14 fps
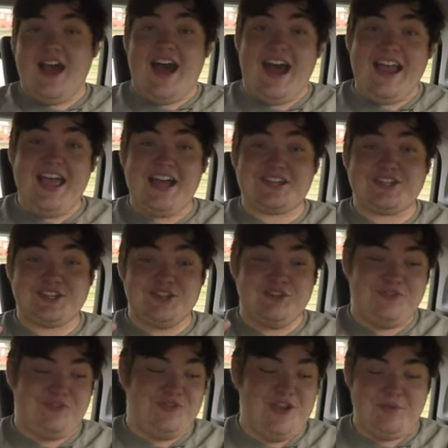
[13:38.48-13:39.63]
I actually
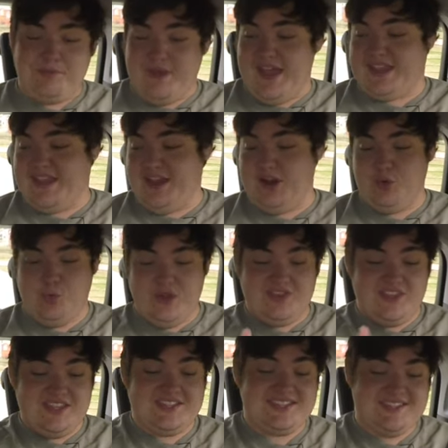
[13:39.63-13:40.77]
fit back here with
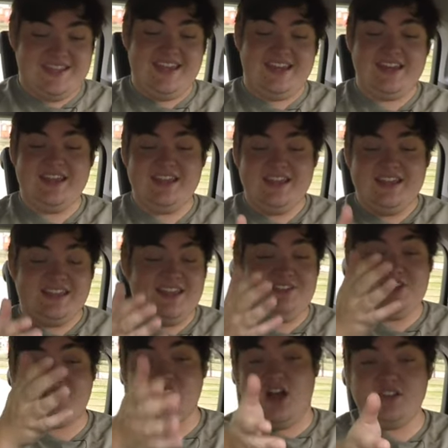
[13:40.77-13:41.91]
this seat,
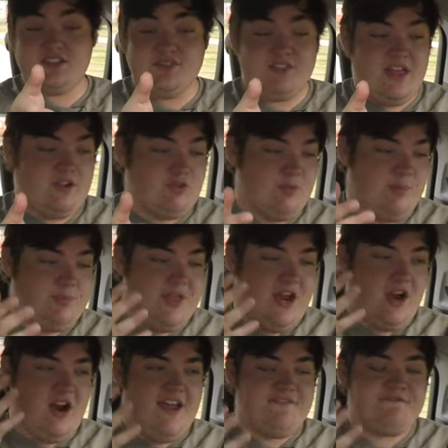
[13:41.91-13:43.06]
giving tons of legroom up
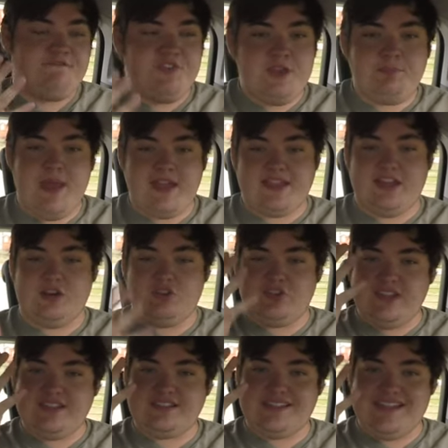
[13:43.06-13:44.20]
there. I fit back here.
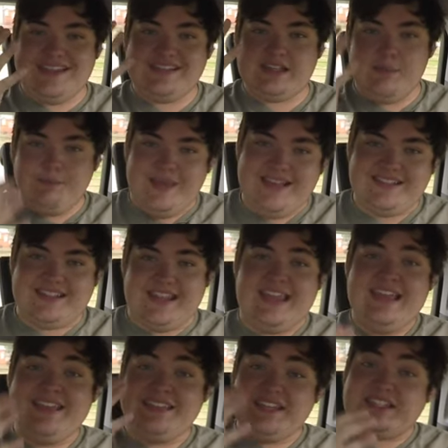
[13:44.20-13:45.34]
This is amazing.
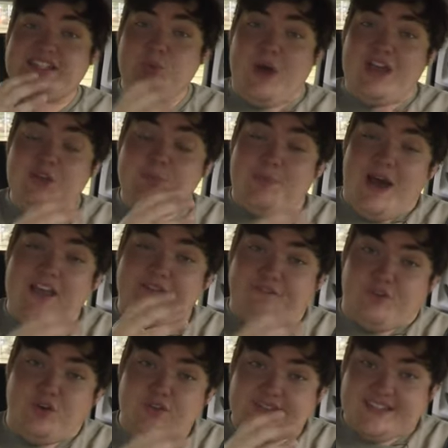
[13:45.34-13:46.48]
This is why you buy a
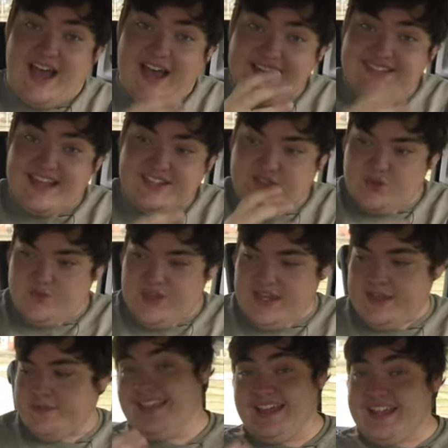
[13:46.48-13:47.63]
full-size
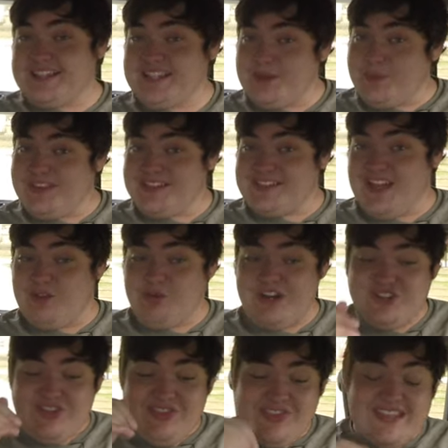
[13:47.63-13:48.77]
SUV. Like I said with
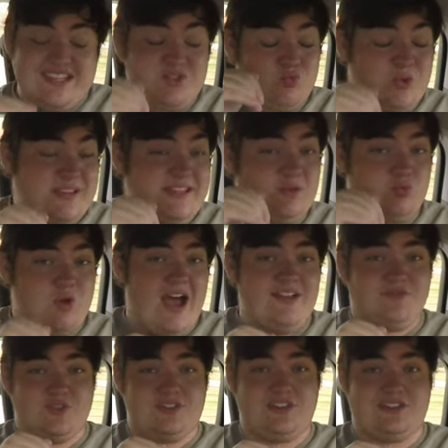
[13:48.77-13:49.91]
acceleration, this really
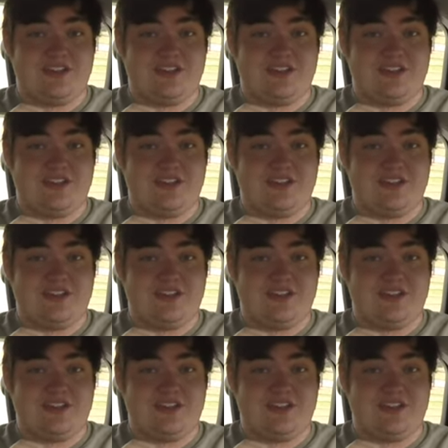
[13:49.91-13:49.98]
rivals the